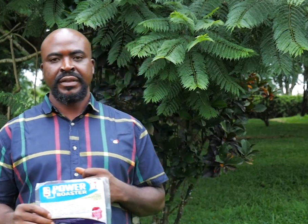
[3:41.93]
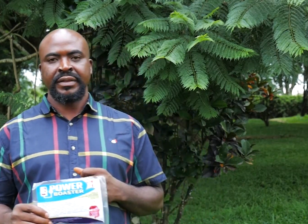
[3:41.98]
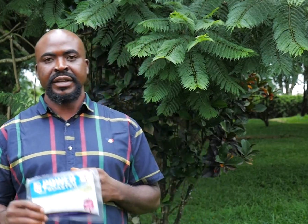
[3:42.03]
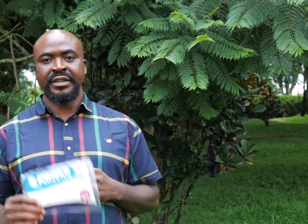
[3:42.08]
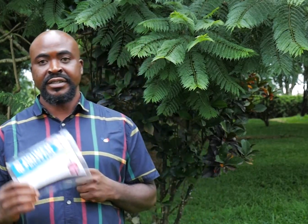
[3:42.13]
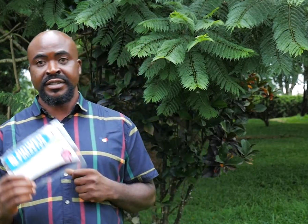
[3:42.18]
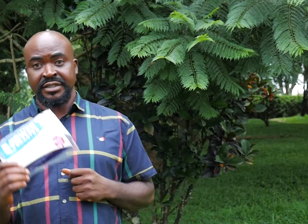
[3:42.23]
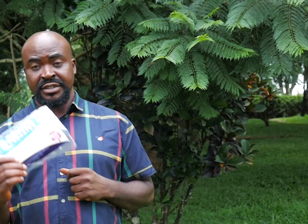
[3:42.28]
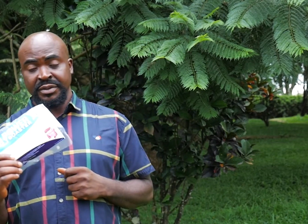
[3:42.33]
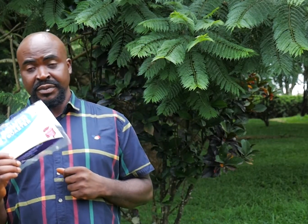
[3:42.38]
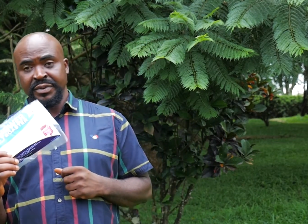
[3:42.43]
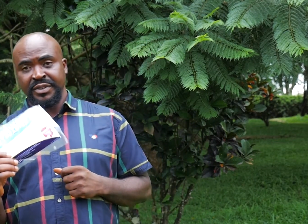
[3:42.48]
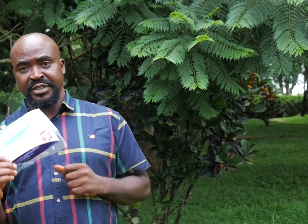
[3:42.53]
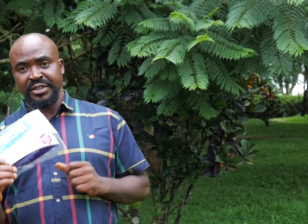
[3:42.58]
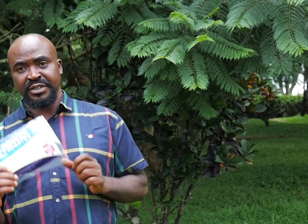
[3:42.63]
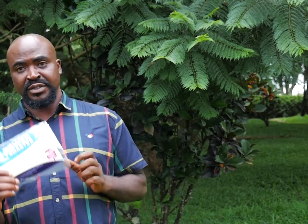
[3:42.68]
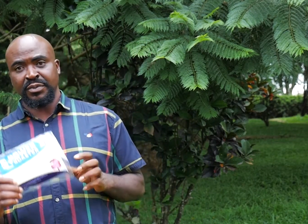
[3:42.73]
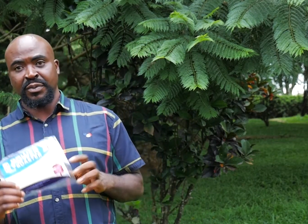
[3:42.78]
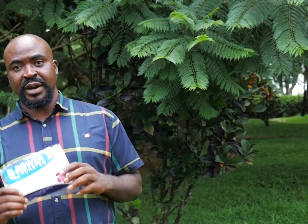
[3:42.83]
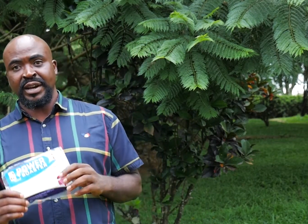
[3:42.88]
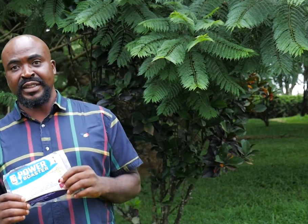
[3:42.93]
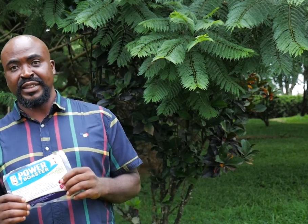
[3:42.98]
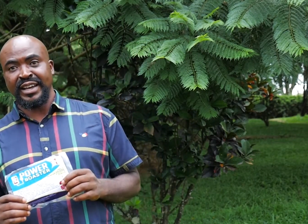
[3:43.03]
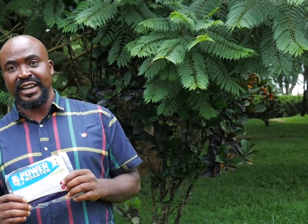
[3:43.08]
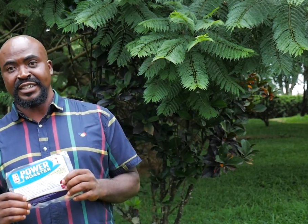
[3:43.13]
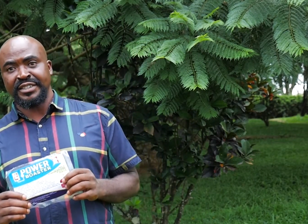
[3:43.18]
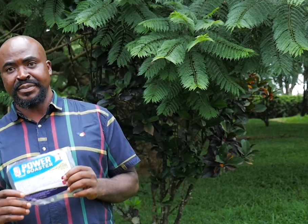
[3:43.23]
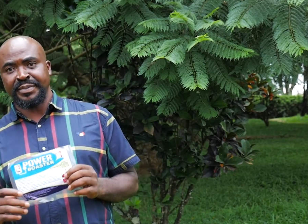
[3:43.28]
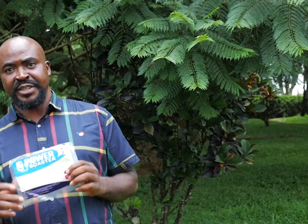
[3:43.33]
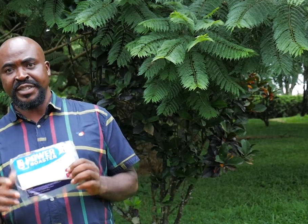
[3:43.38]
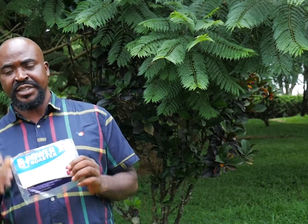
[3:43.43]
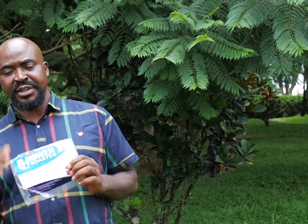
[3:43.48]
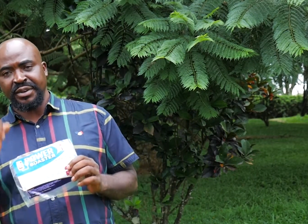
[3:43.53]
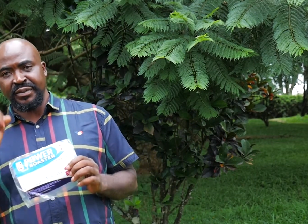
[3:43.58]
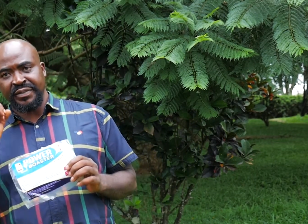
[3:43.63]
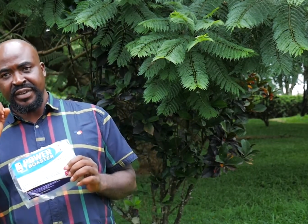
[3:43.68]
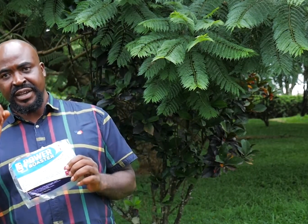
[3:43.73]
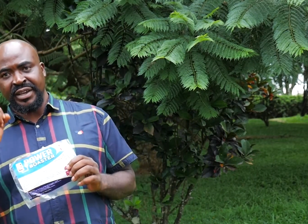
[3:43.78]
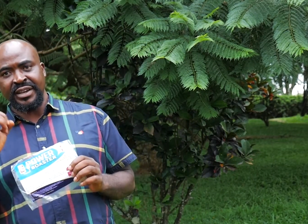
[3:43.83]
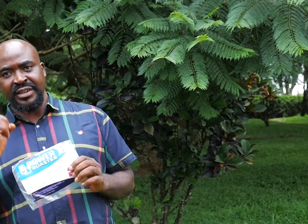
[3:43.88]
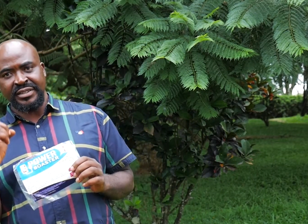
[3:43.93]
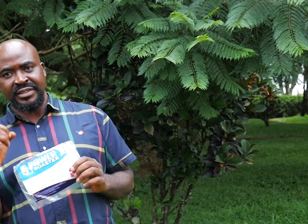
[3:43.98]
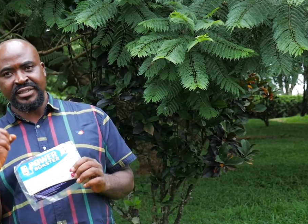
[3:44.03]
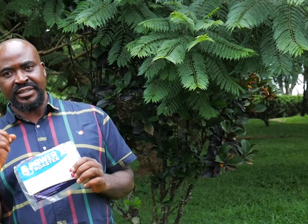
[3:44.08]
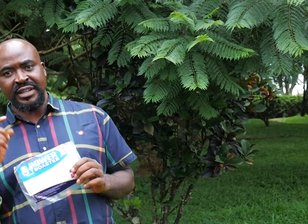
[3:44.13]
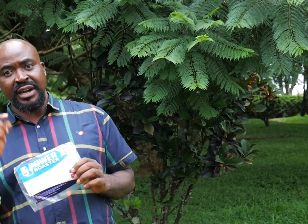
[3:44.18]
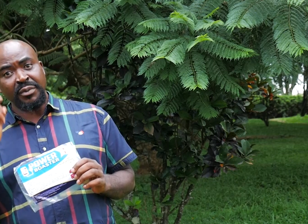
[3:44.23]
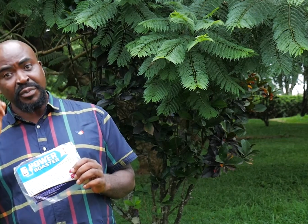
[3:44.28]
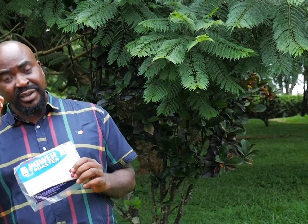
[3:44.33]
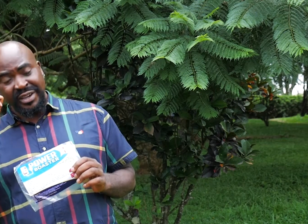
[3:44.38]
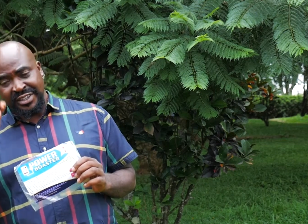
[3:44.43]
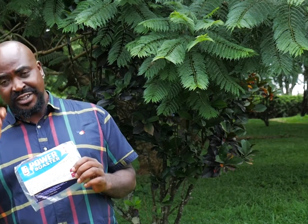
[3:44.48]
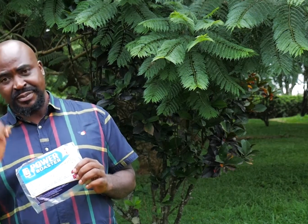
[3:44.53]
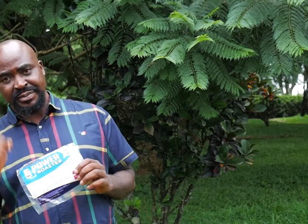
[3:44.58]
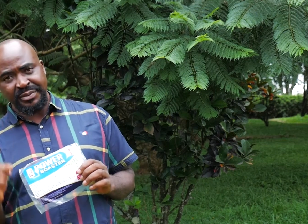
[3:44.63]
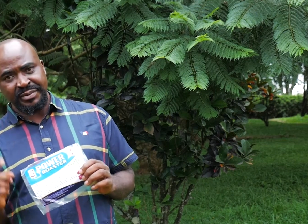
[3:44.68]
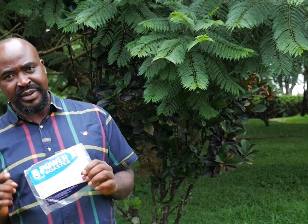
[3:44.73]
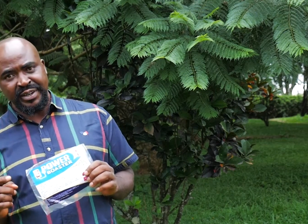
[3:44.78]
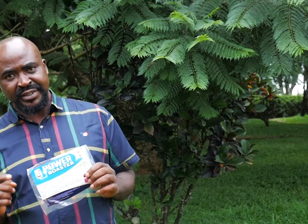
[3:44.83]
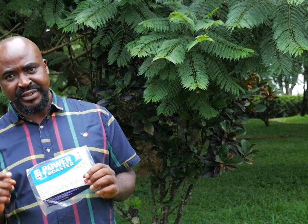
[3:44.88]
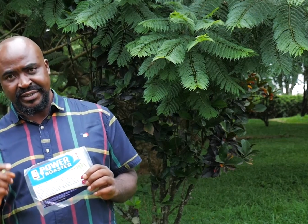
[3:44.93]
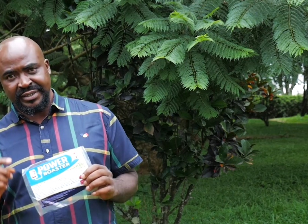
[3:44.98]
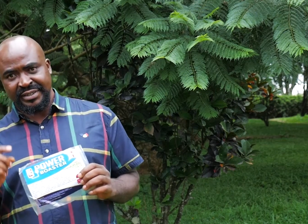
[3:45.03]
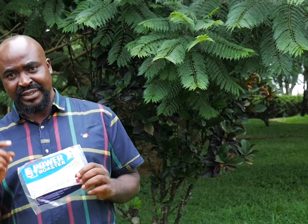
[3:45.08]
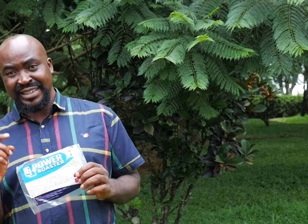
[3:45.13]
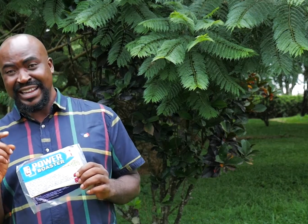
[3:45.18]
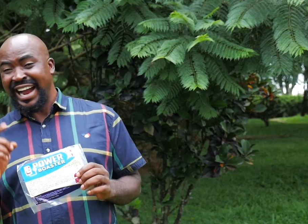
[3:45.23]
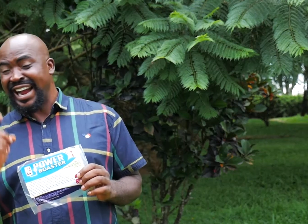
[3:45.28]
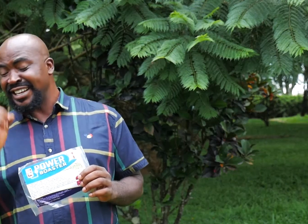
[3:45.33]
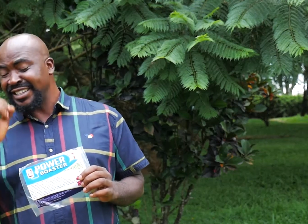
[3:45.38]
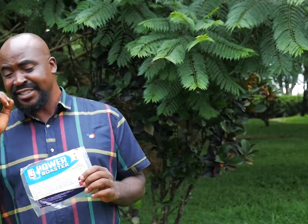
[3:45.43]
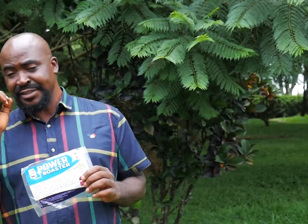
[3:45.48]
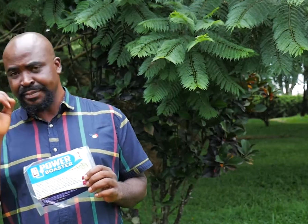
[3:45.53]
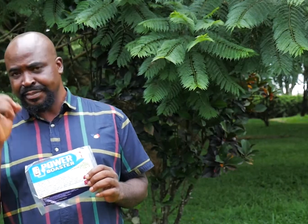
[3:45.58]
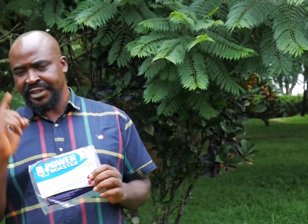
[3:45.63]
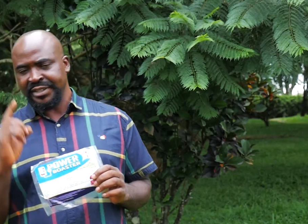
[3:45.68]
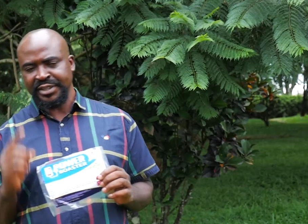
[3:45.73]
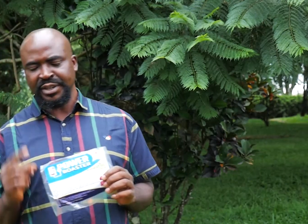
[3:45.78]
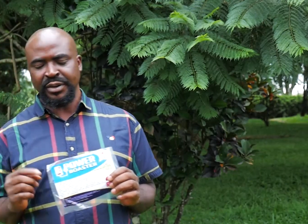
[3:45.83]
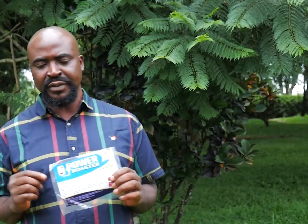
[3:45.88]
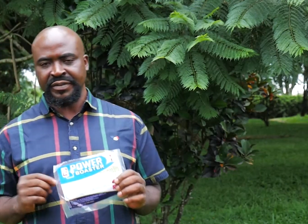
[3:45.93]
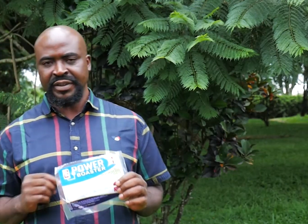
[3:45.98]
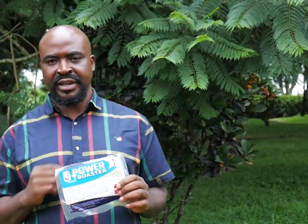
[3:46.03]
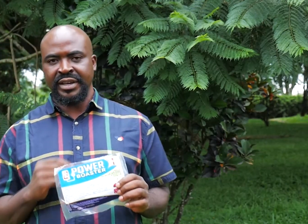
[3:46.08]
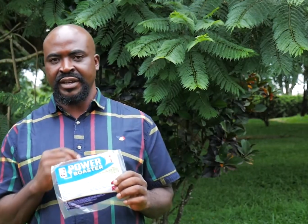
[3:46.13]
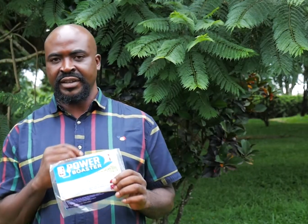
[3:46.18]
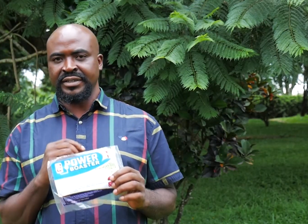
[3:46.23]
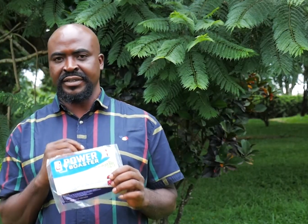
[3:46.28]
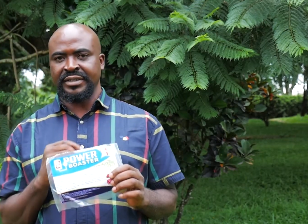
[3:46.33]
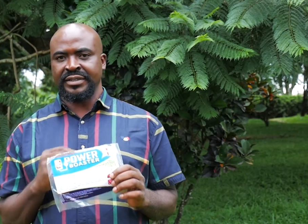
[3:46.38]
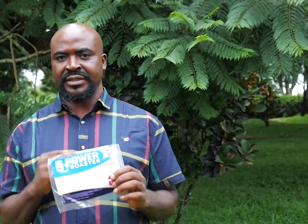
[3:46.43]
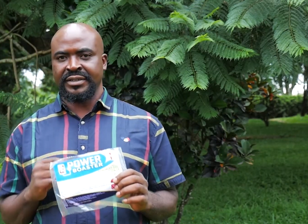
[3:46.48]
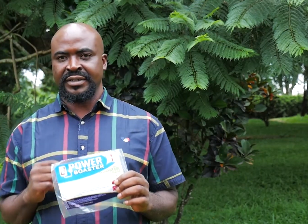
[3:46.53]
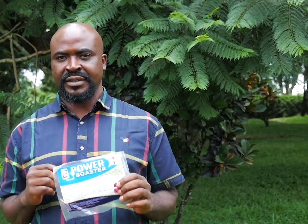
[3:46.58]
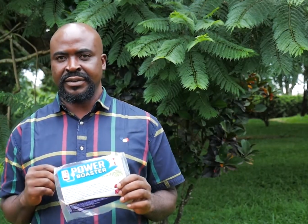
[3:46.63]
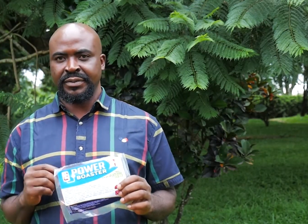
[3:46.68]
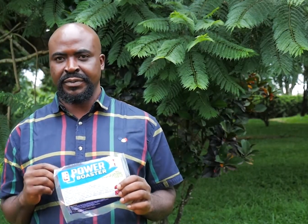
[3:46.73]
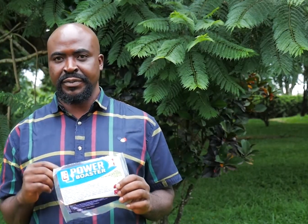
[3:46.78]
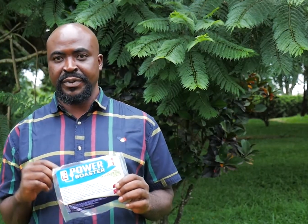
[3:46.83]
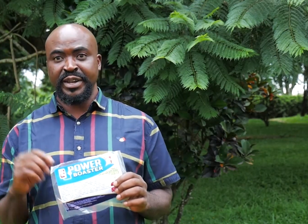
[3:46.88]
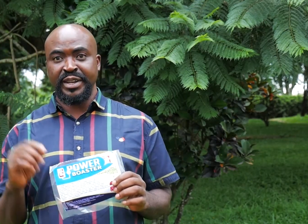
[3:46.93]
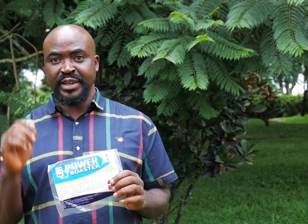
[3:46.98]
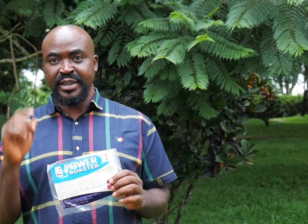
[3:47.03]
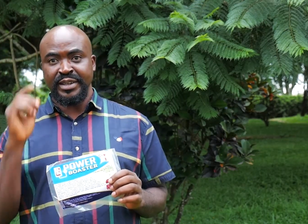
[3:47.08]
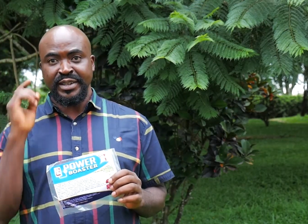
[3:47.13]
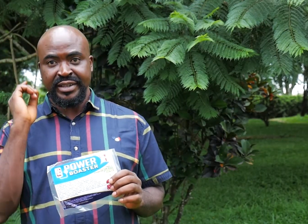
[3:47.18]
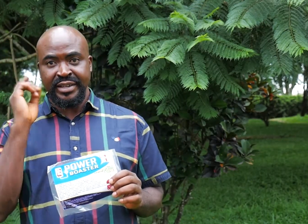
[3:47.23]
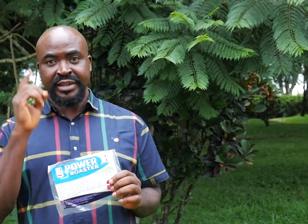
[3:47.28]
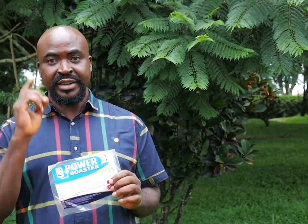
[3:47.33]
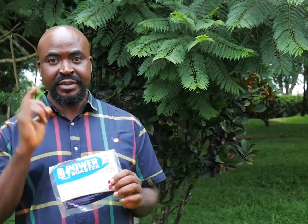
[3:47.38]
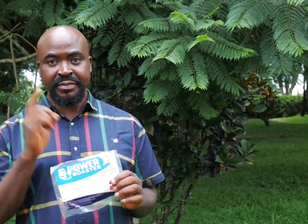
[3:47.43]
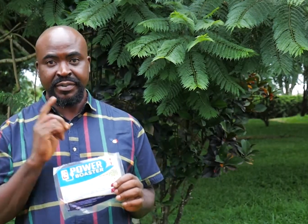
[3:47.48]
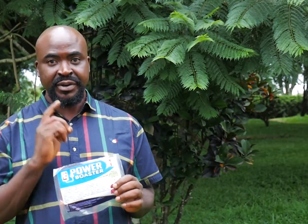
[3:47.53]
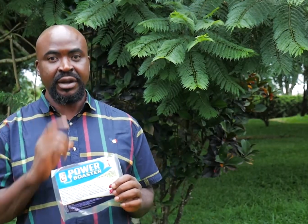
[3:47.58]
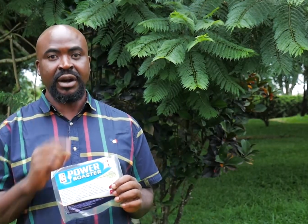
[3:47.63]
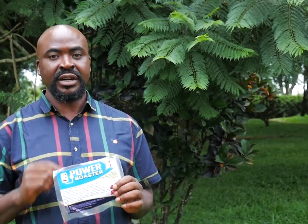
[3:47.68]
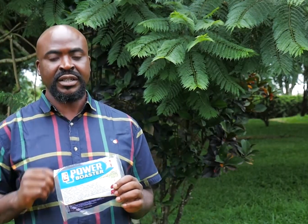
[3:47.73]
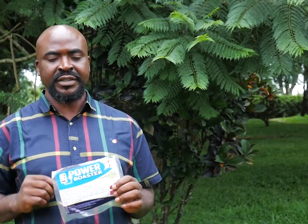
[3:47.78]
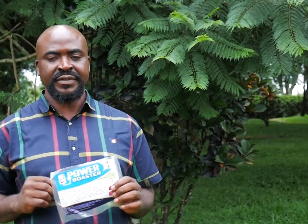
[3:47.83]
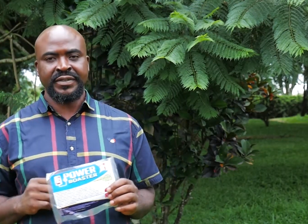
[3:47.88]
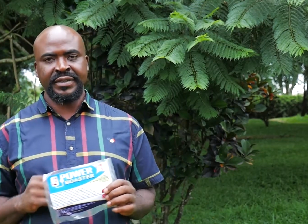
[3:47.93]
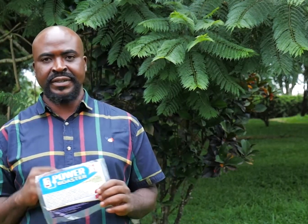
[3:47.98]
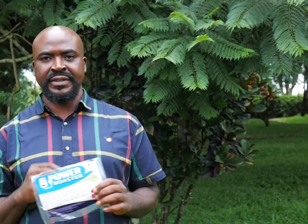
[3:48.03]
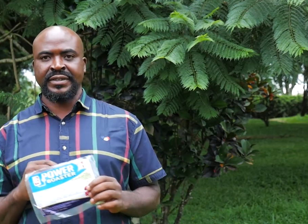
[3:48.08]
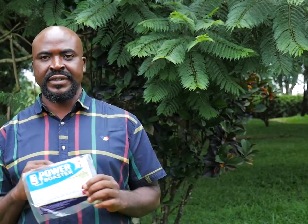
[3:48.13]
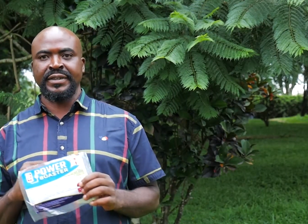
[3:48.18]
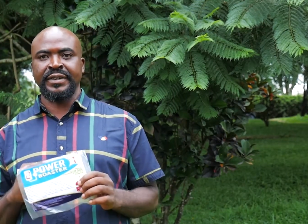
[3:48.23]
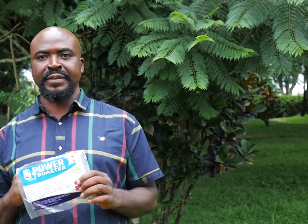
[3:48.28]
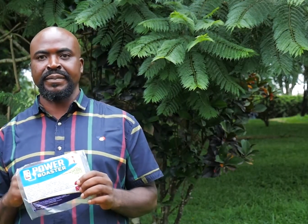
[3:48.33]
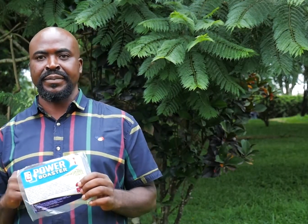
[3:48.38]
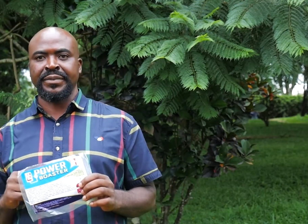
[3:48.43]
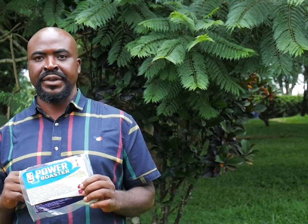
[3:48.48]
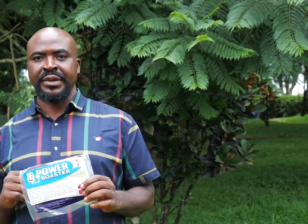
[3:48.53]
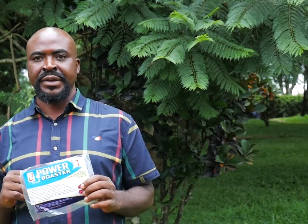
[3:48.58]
this is the reasons why 90% of the cases that we experience, 90% of the cases within the reproductive system,